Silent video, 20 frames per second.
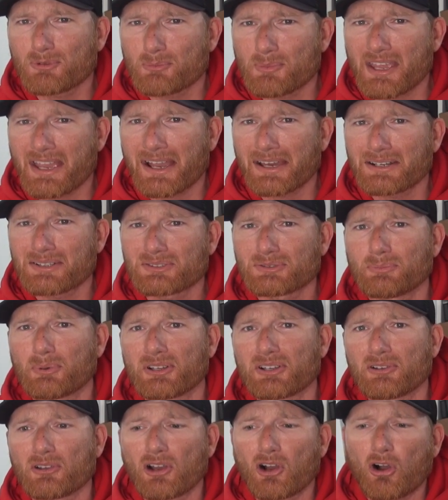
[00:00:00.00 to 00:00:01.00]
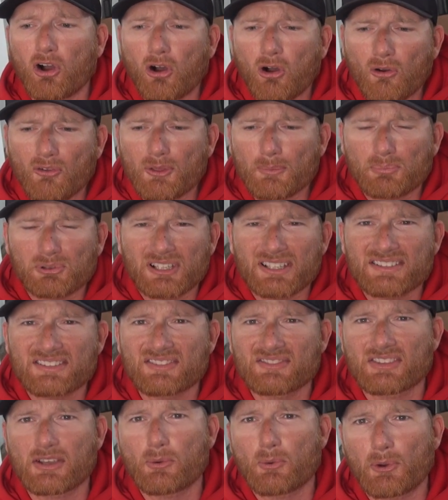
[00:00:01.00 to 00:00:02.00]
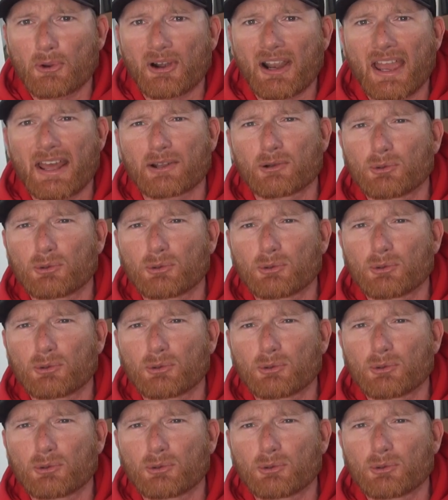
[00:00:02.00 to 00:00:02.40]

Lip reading: to be honest, but all the places that we're at,